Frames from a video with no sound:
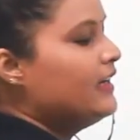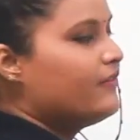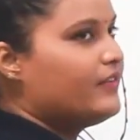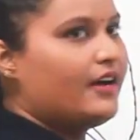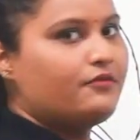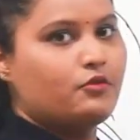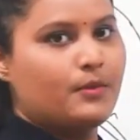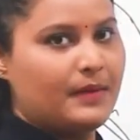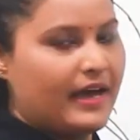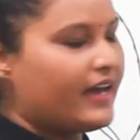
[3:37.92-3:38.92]
We have to
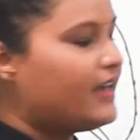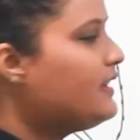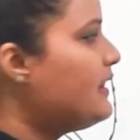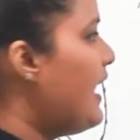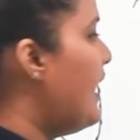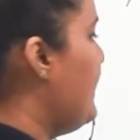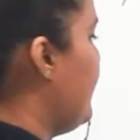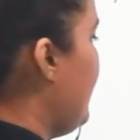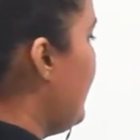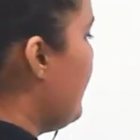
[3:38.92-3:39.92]
apply that
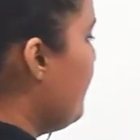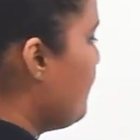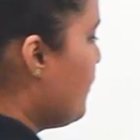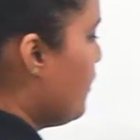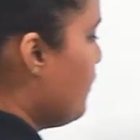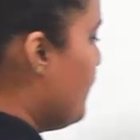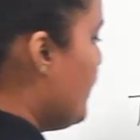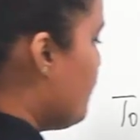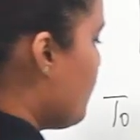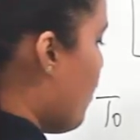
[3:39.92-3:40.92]
if
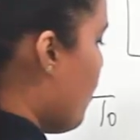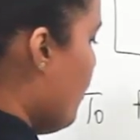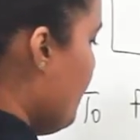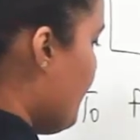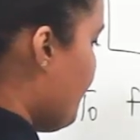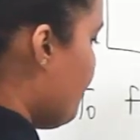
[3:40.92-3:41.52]
we draw